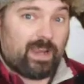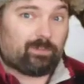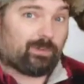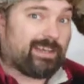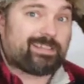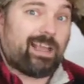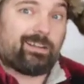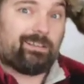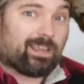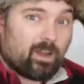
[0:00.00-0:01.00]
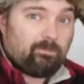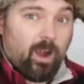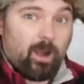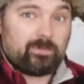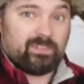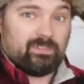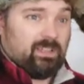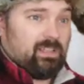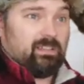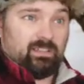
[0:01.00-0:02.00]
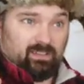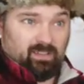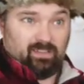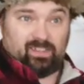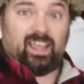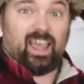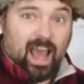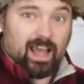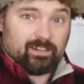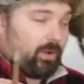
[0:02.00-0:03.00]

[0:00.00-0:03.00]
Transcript: rain rains down on their farms and does God